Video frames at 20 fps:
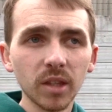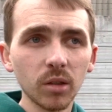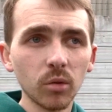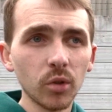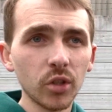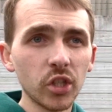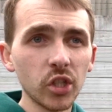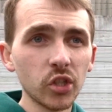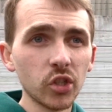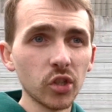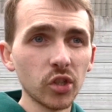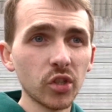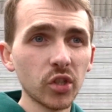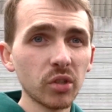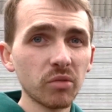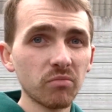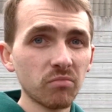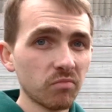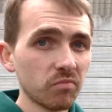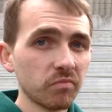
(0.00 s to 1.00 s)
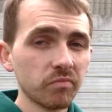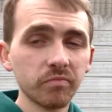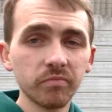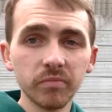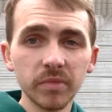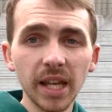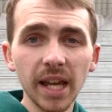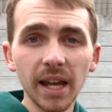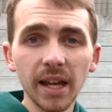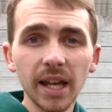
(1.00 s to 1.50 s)
which is just
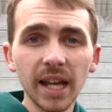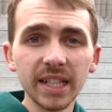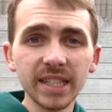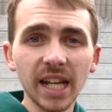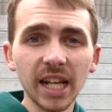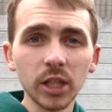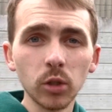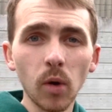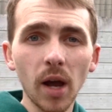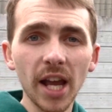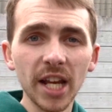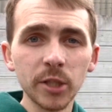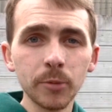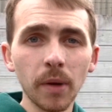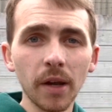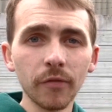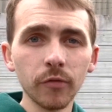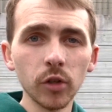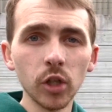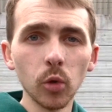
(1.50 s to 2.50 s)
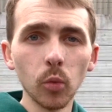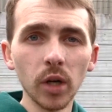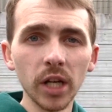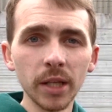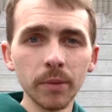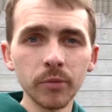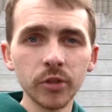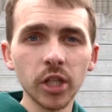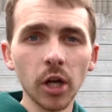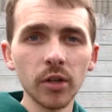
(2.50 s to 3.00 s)
yeah exactly what I expect from Luke
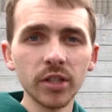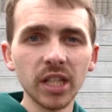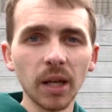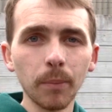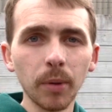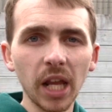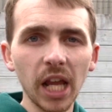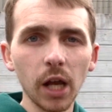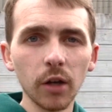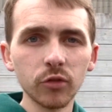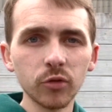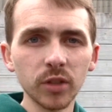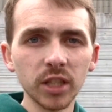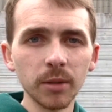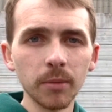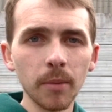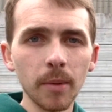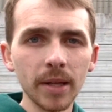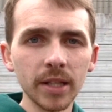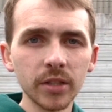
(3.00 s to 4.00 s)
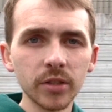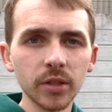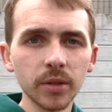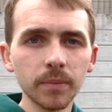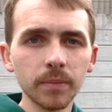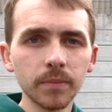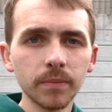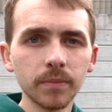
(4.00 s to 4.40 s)
Williams. Going to that playoffs with the momentum.